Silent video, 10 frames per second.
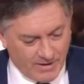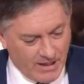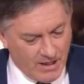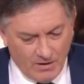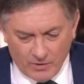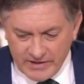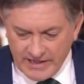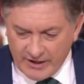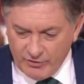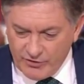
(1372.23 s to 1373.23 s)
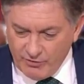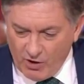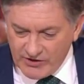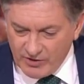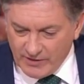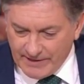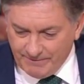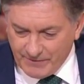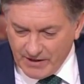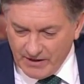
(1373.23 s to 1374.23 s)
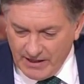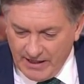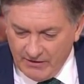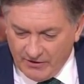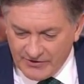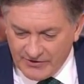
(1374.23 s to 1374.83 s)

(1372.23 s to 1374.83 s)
I want to take you to Ottawa in